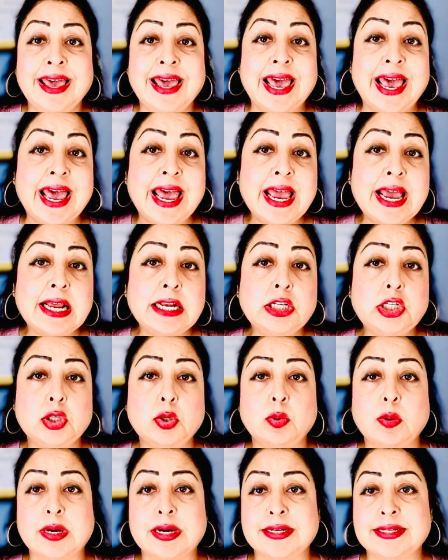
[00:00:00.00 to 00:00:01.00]
and
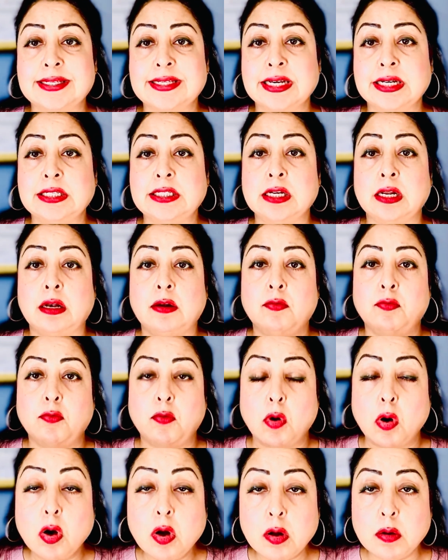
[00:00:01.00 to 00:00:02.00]
your subtle
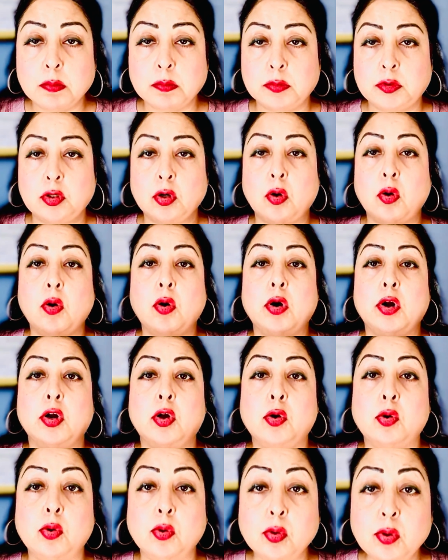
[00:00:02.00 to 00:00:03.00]
warmth or
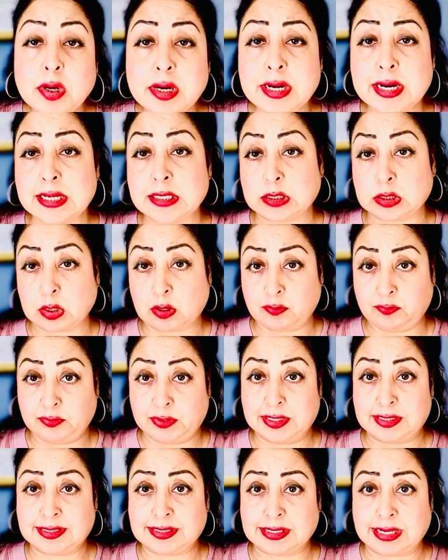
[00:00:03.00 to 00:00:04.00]
coolness of
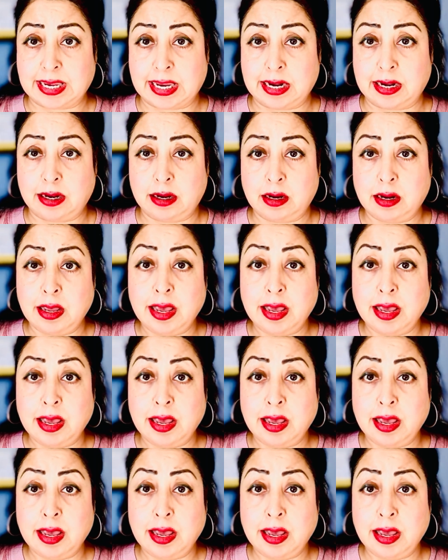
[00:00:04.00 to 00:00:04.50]
the skin